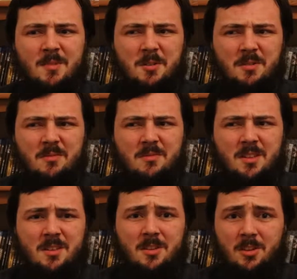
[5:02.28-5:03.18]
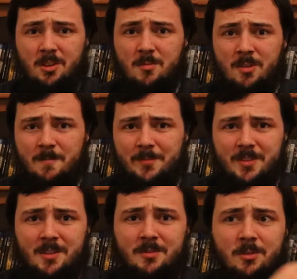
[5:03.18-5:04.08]
most of the humour to
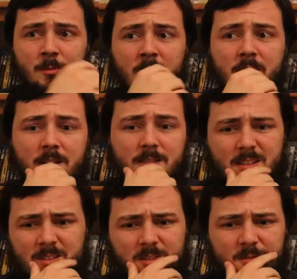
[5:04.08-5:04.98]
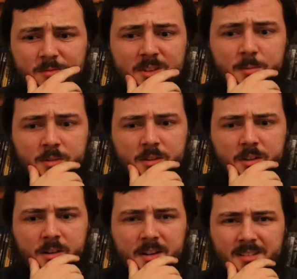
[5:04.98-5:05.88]
this film. No, it's just really
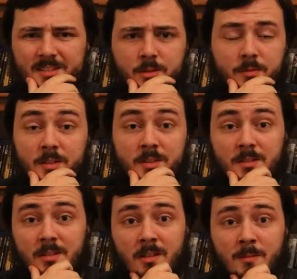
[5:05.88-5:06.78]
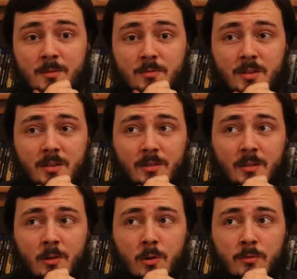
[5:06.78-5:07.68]
bizarre, and it's not funny. It's really, really
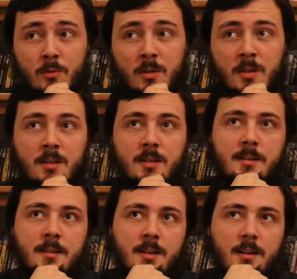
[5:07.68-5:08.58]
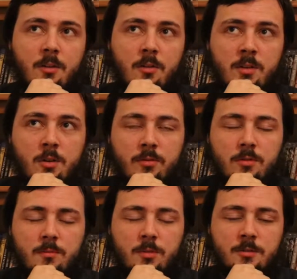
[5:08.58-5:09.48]
awful. A lot of the awful
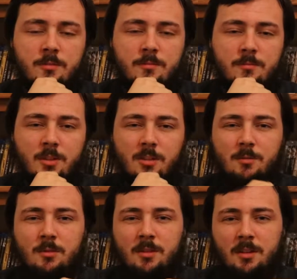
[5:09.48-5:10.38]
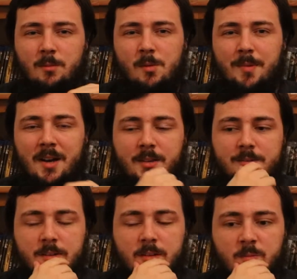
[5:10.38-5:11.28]
modern humour that can be bad
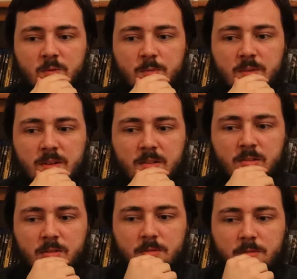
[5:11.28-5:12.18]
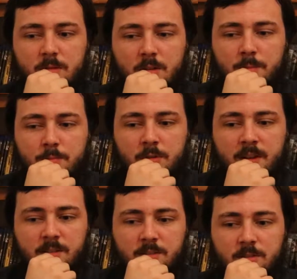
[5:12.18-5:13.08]
for me, that just kind of
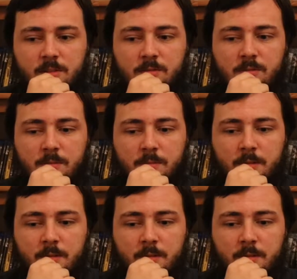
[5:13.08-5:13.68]
breaks the tone,